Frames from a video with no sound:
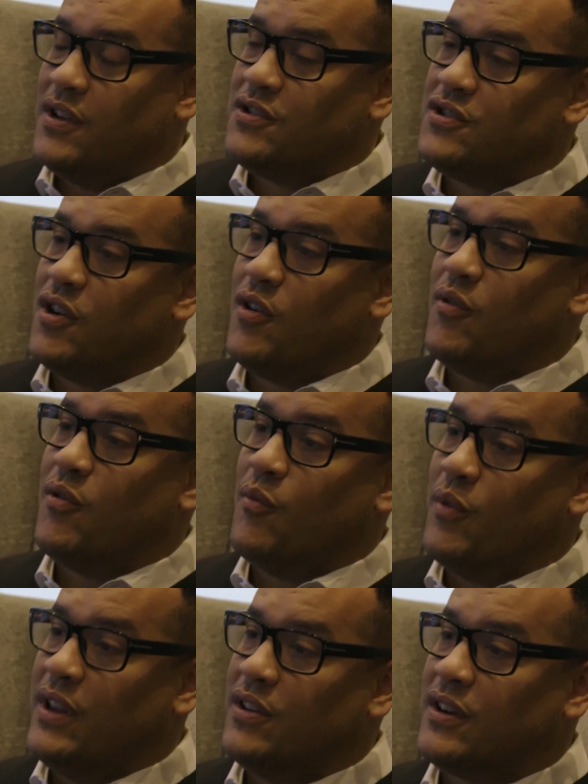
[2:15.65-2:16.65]
So
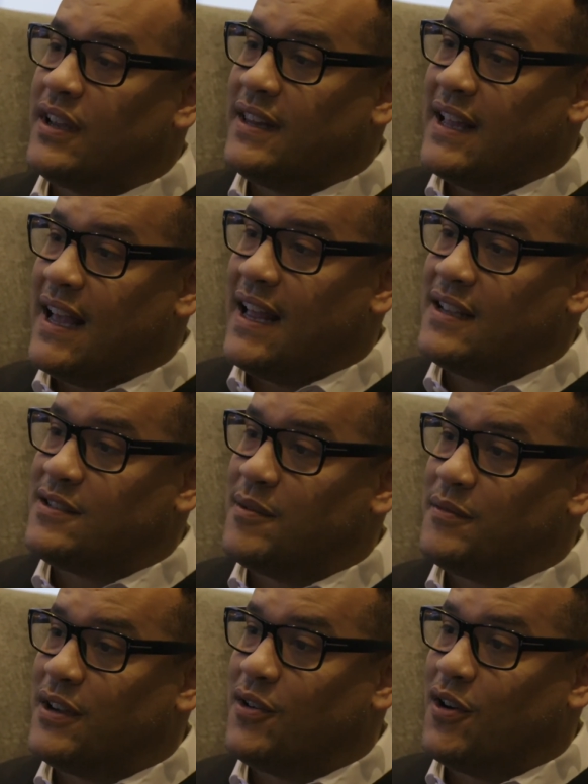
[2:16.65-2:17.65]
we look at that as
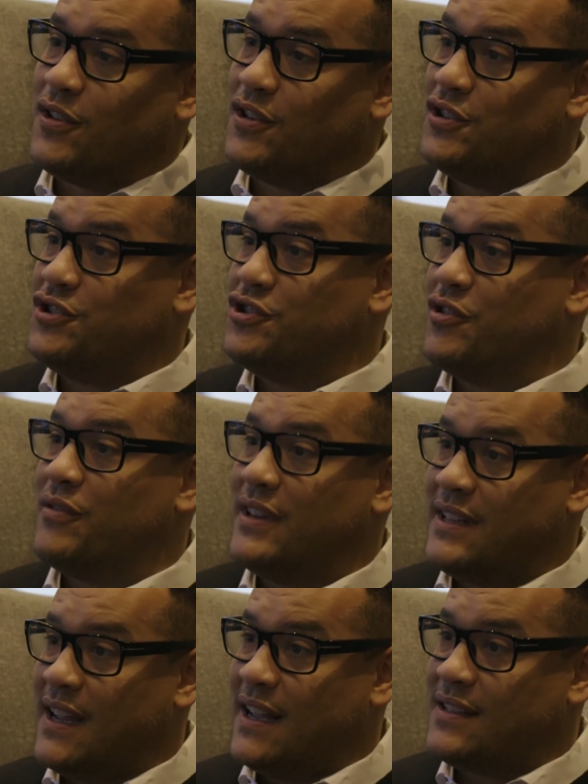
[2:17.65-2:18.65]
something called the
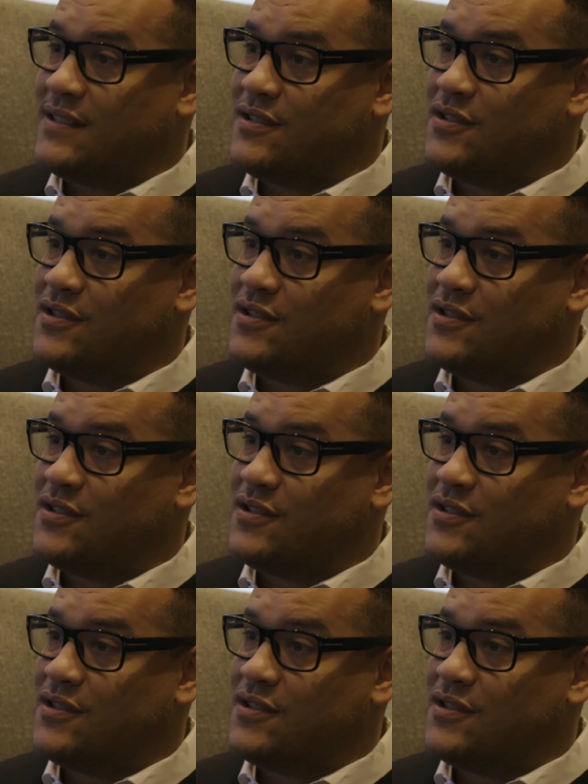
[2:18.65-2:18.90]
jury test.